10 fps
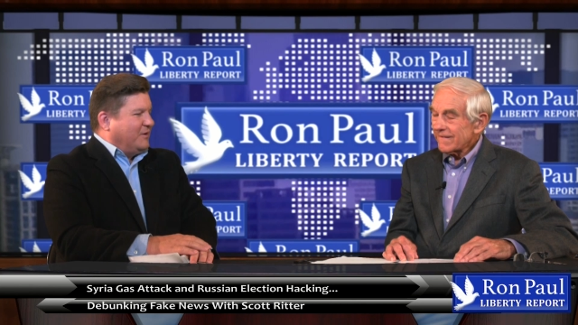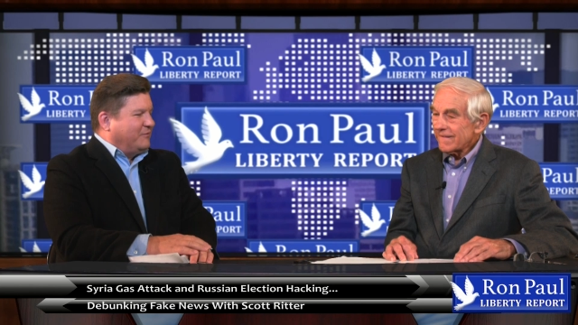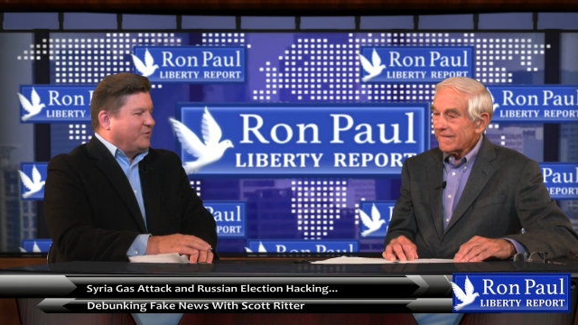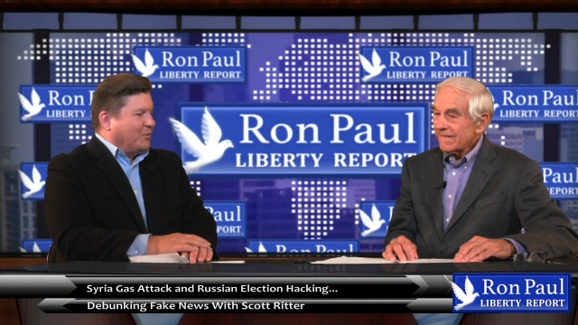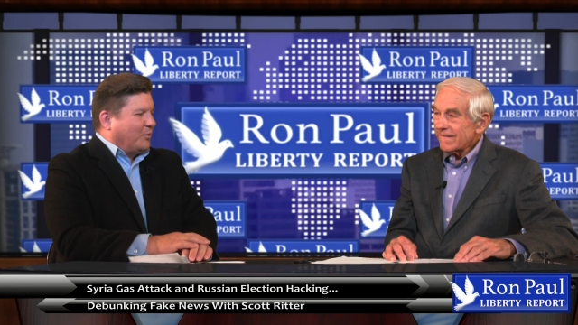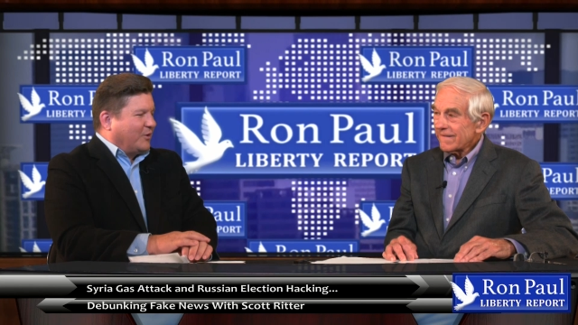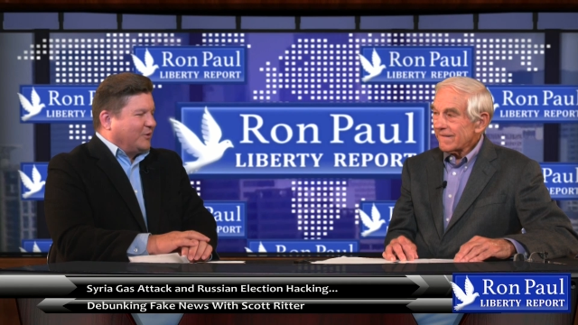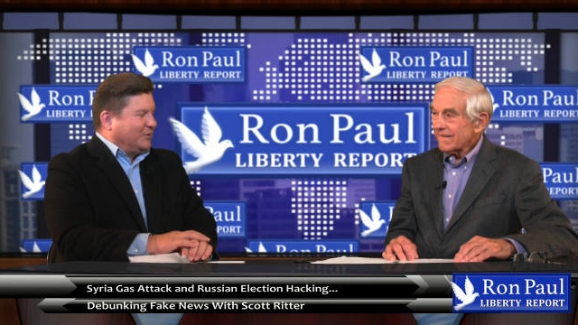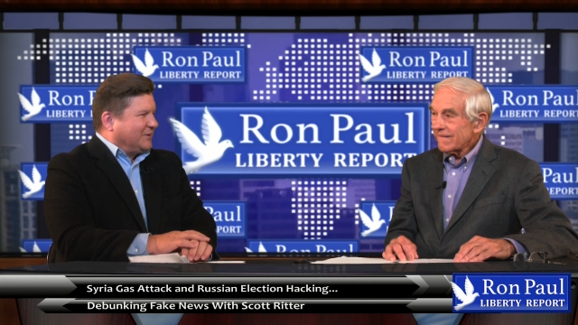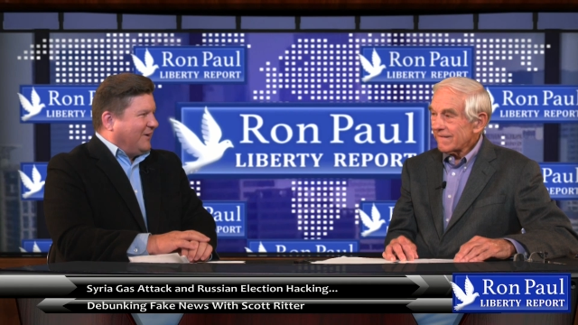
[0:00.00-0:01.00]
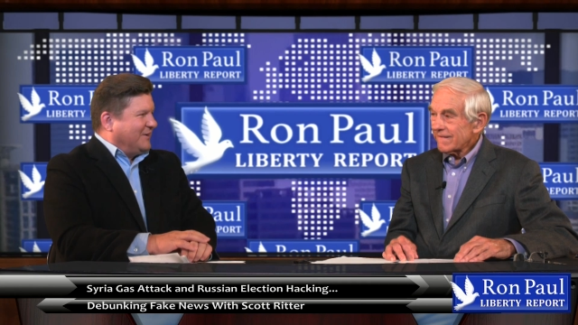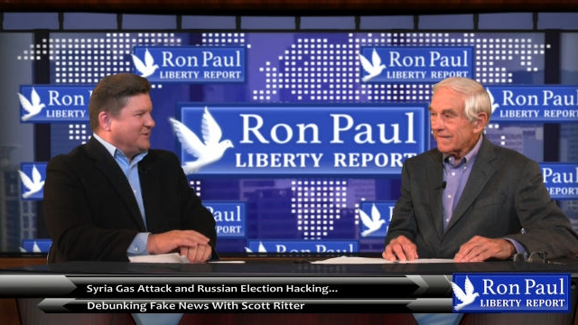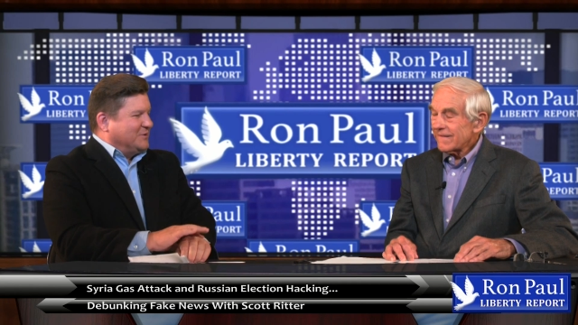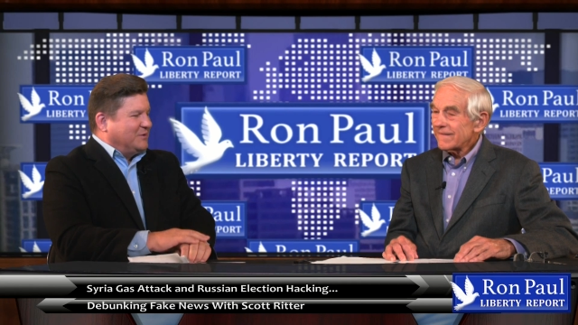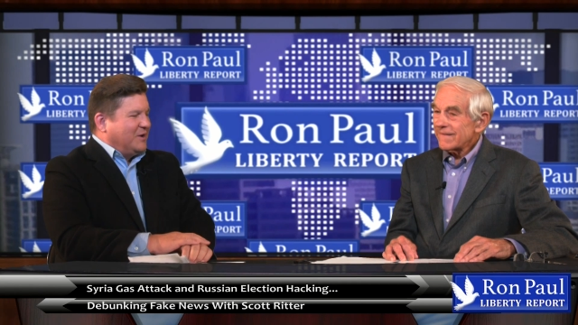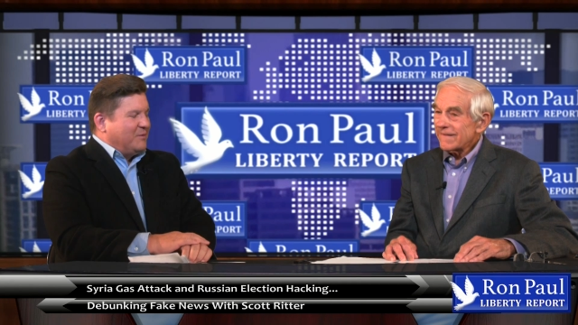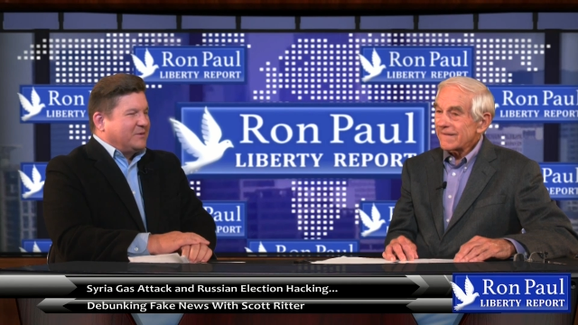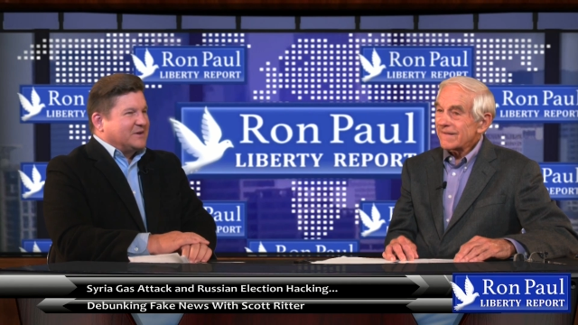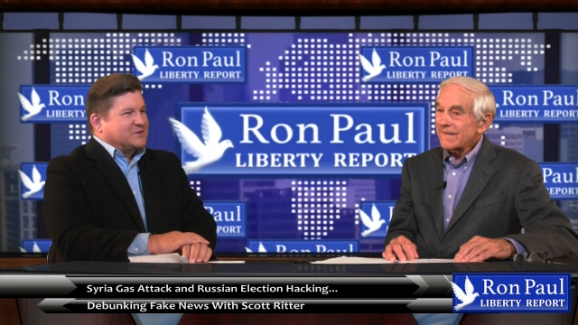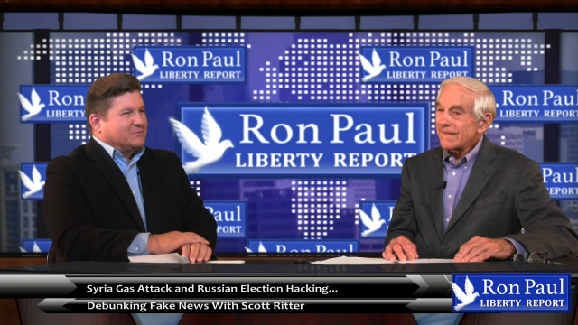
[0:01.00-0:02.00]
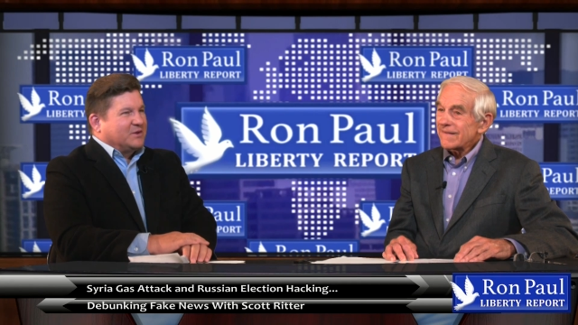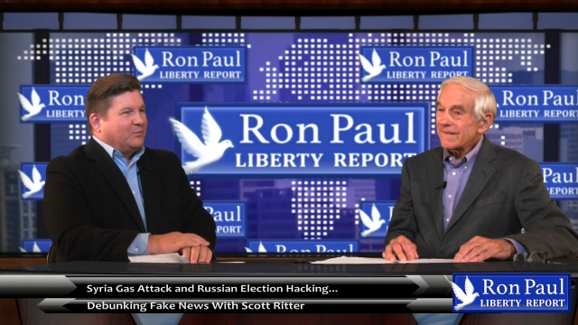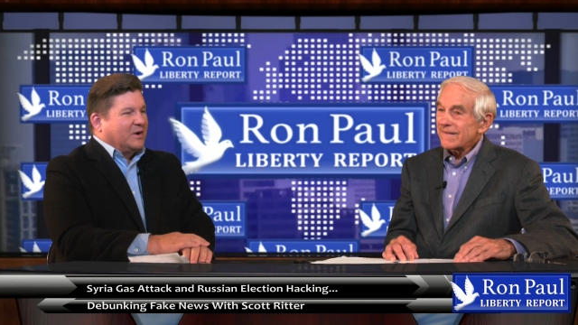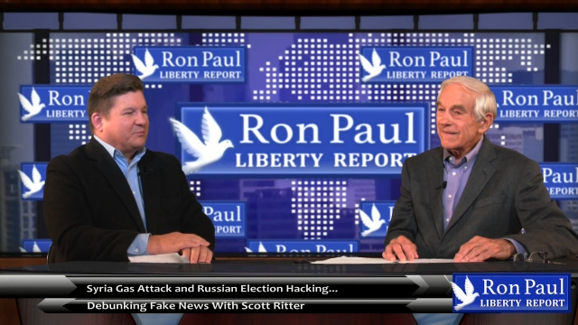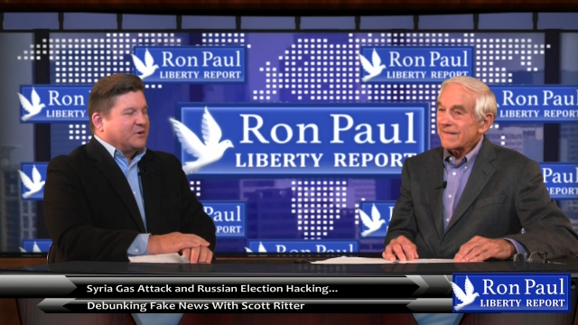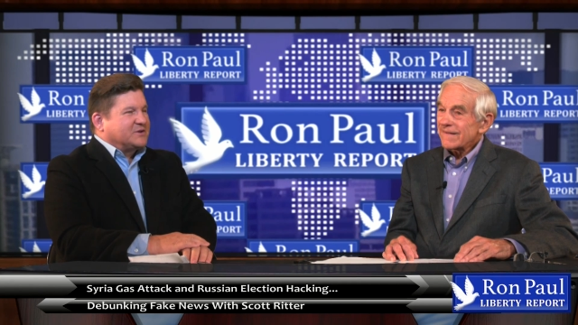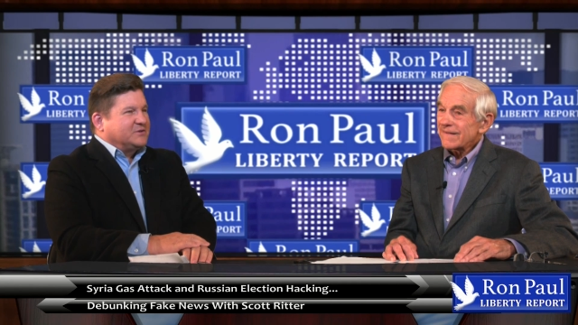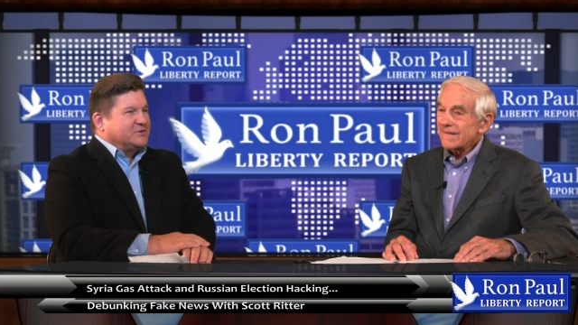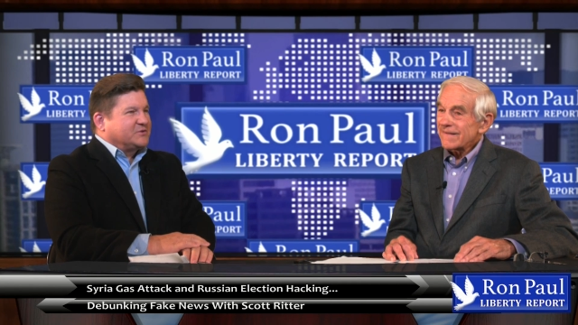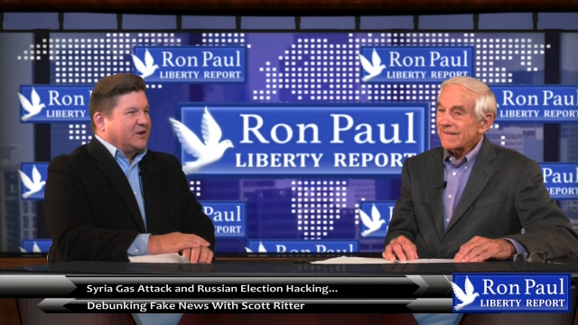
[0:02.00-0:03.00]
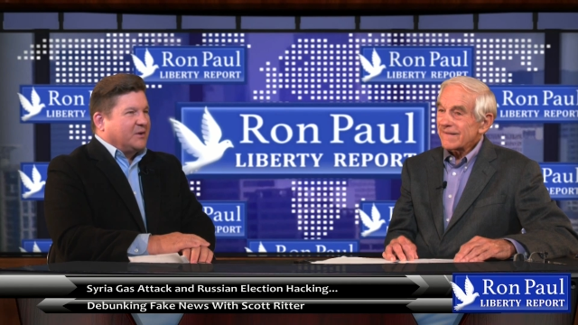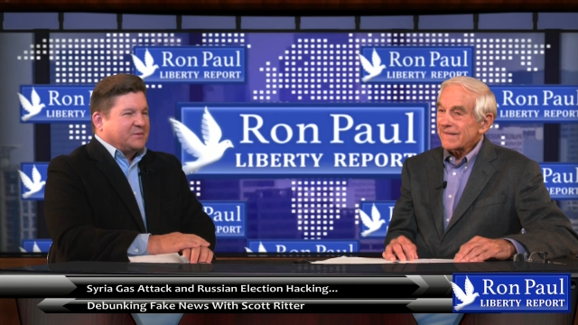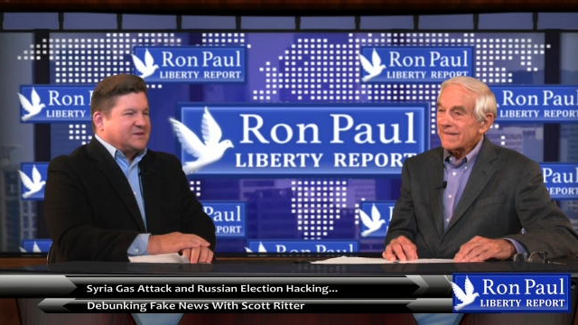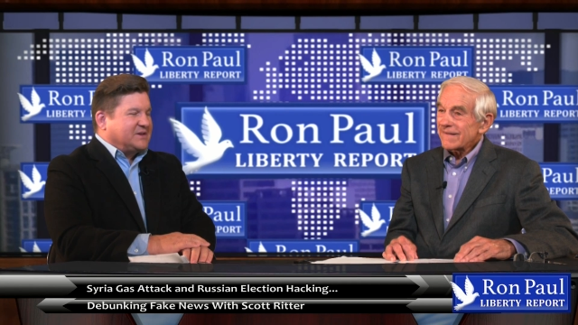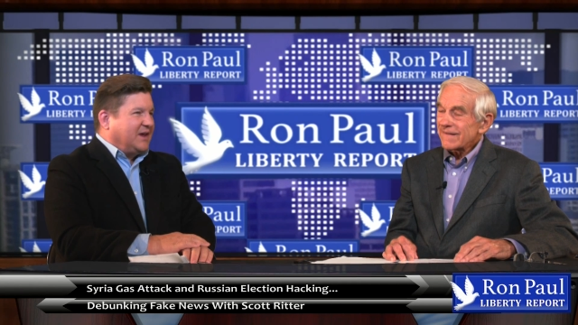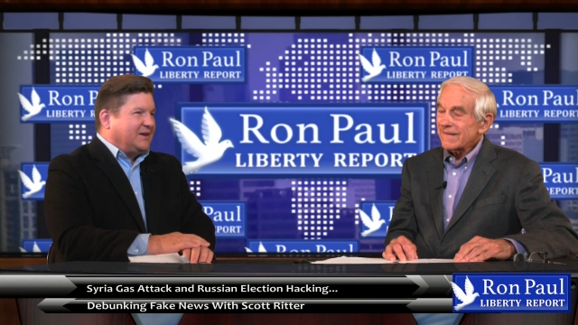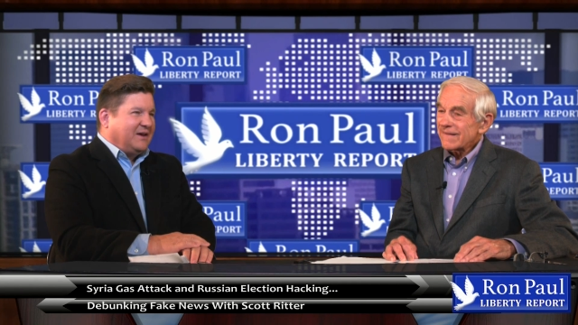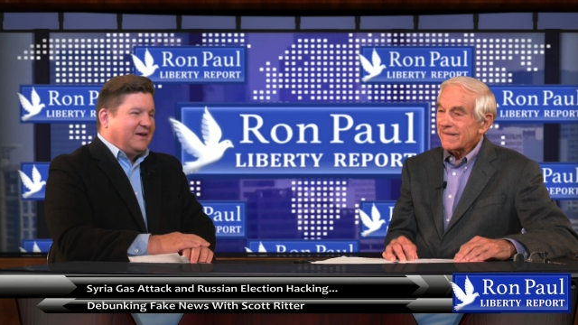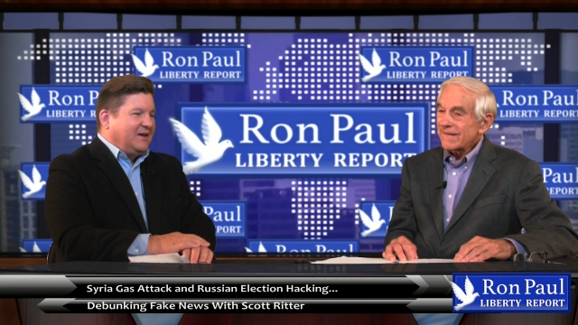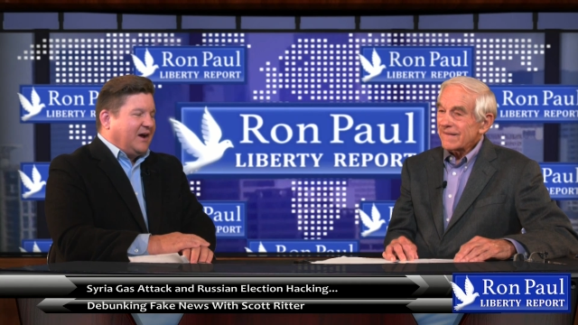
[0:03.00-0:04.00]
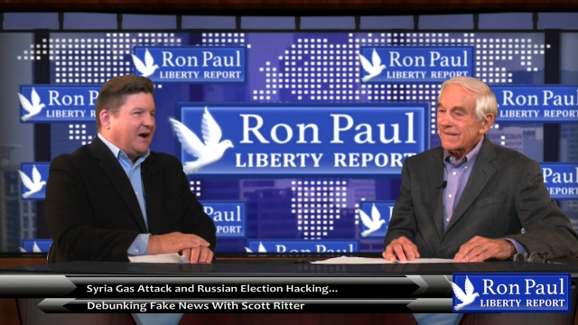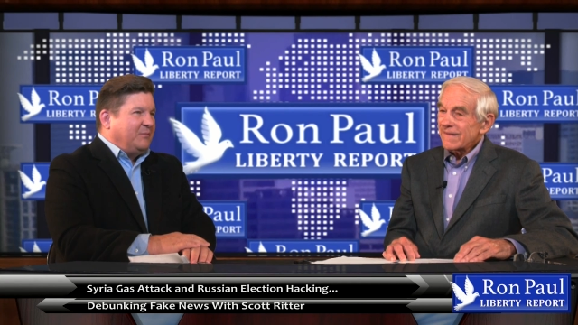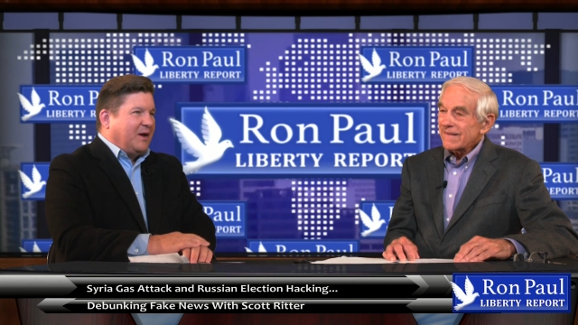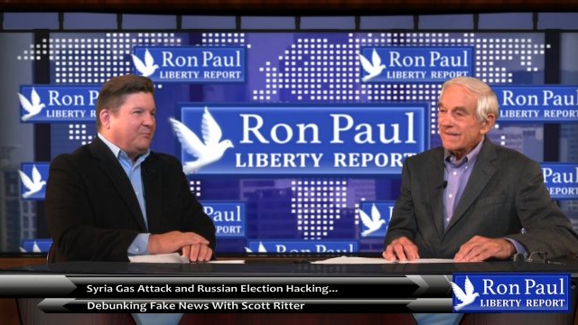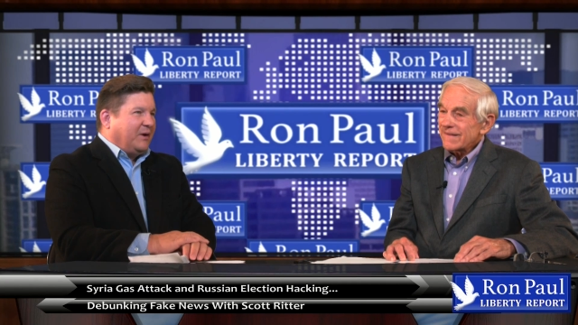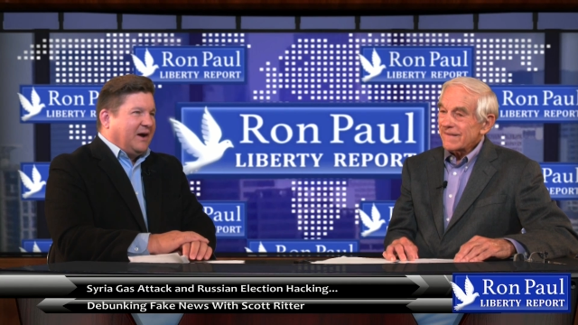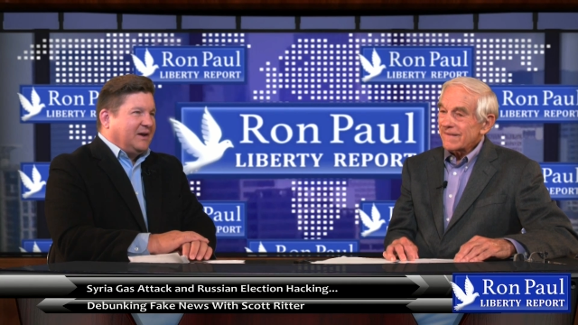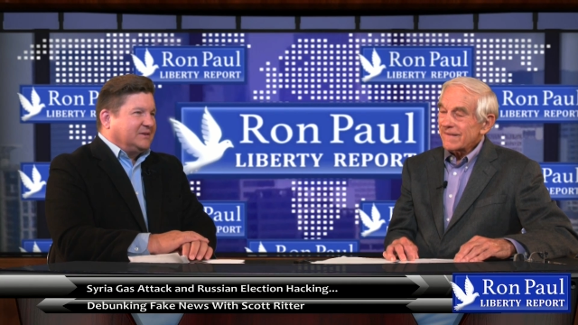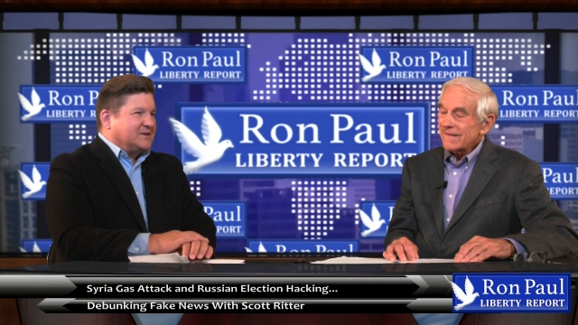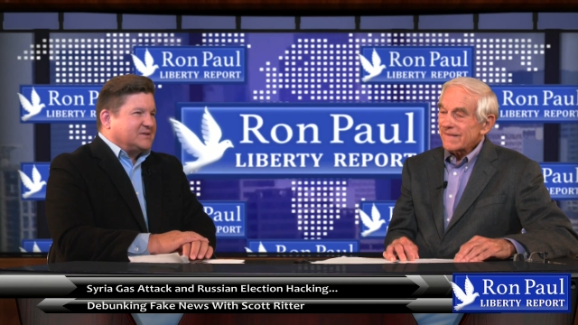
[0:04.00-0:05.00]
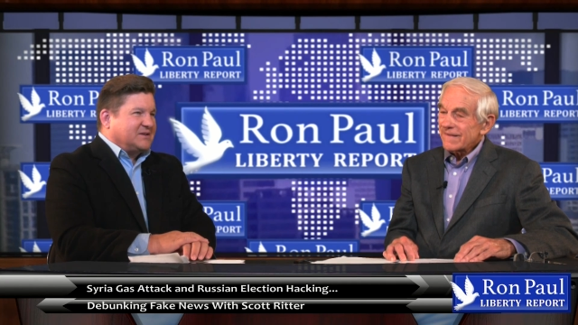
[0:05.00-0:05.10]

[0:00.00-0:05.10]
Speaker 1: of the world on you because you were the one person who stood up and said, "I'm not buying this